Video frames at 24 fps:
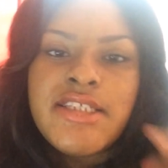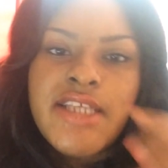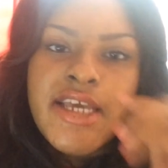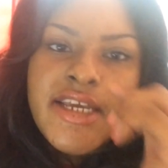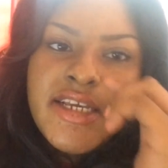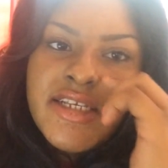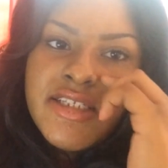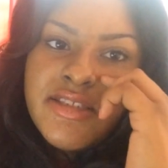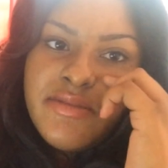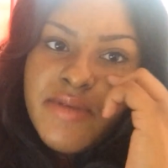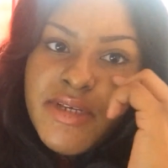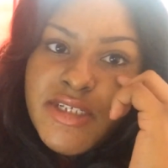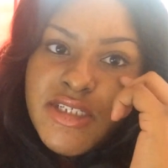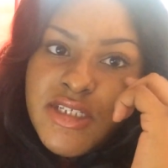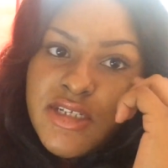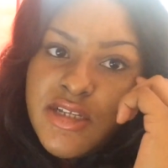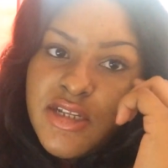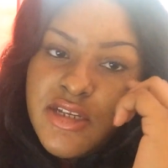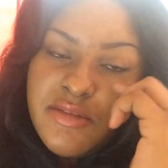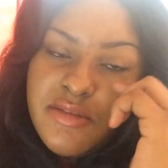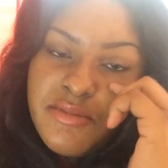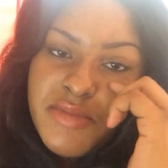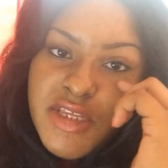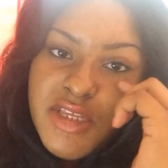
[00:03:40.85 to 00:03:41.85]
Like, it's
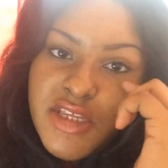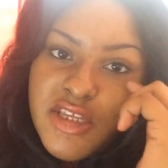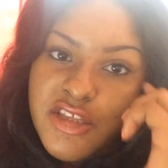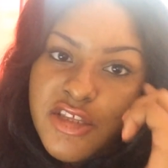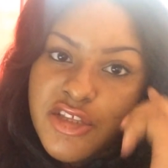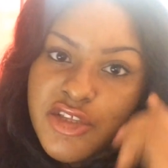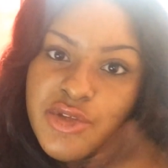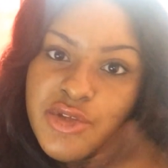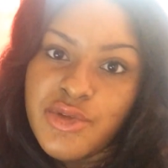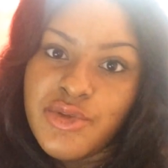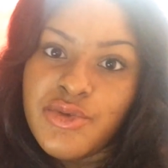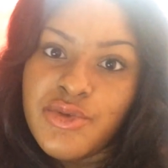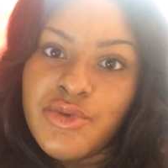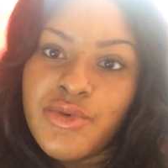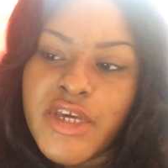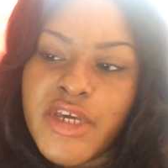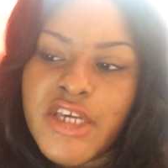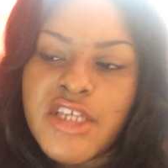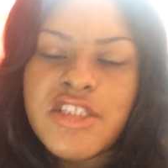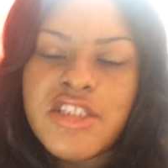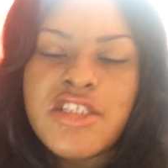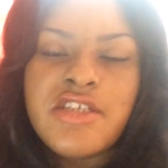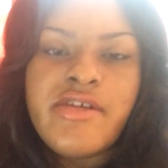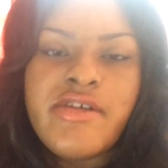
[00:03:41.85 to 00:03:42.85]
basically gonna be you
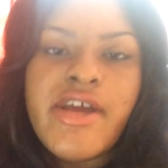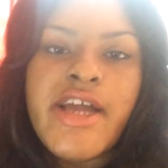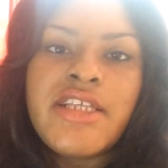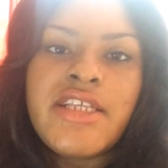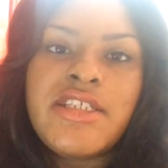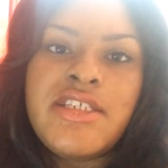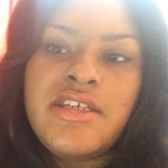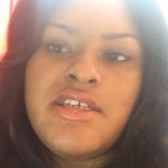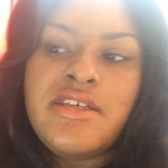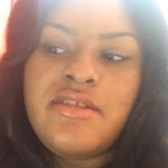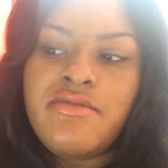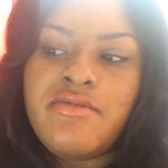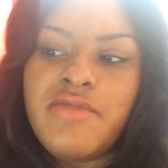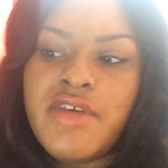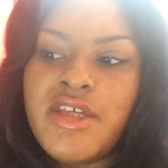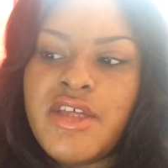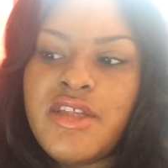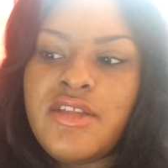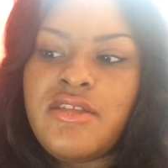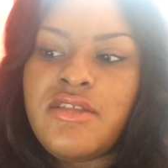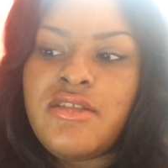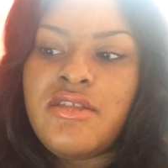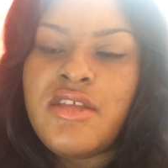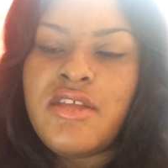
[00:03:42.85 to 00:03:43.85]
interacting
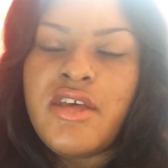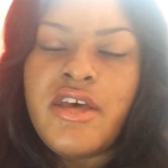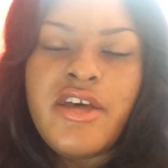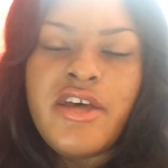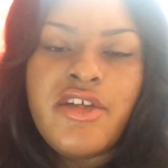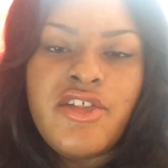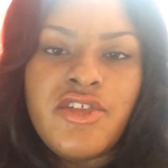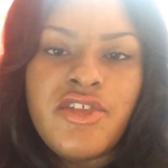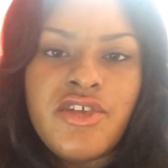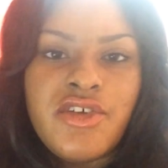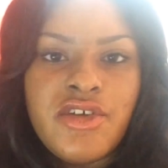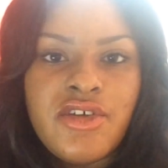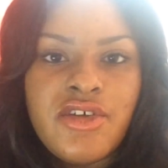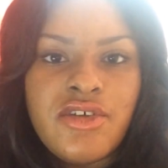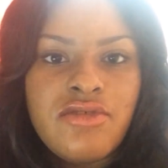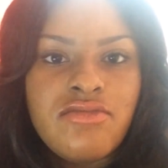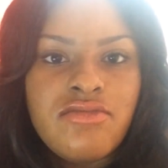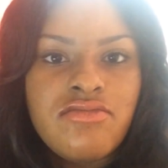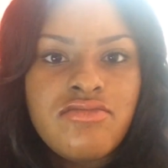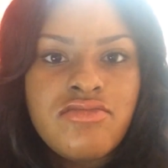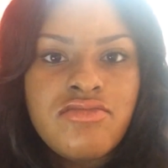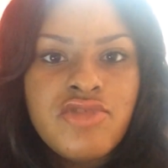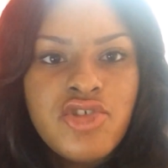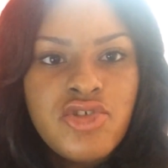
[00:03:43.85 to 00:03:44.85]
with the other
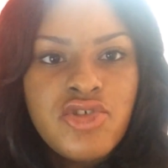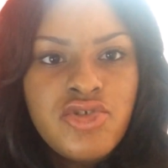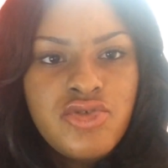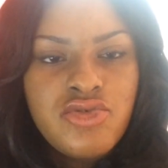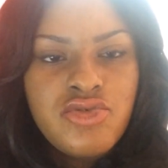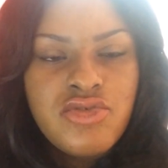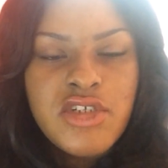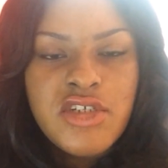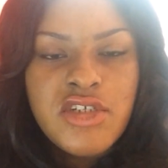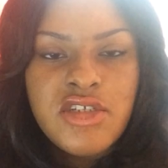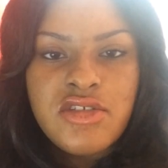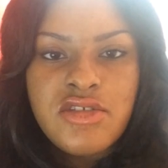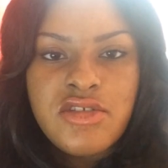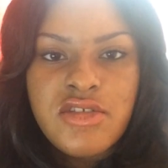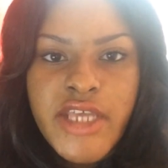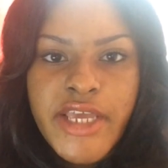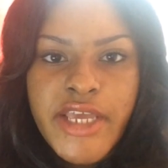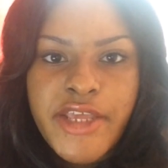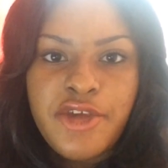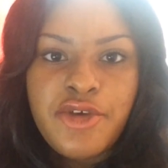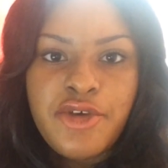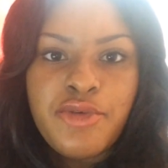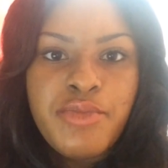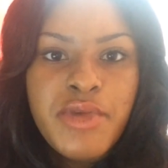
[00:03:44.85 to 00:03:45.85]
students,
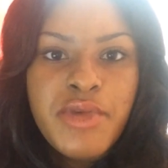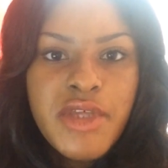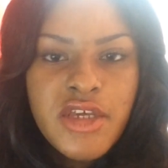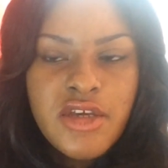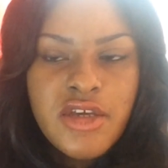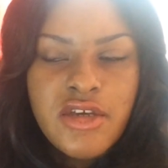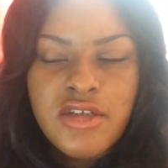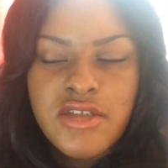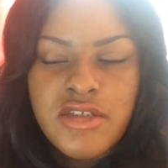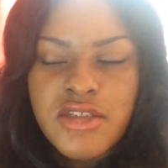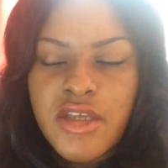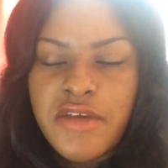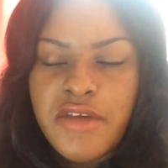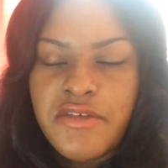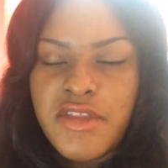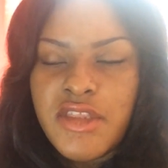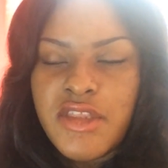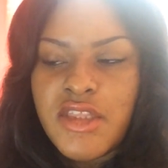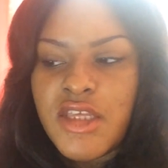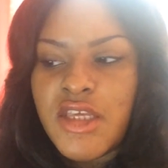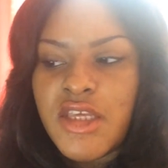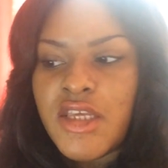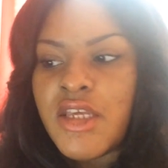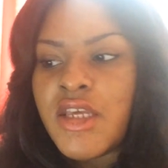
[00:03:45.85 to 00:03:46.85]
like your peers and
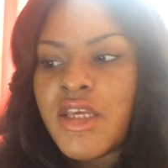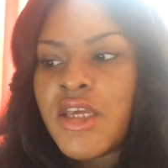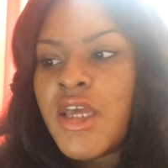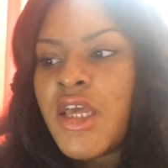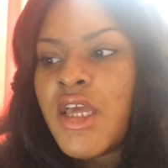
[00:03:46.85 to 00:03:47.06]
everything.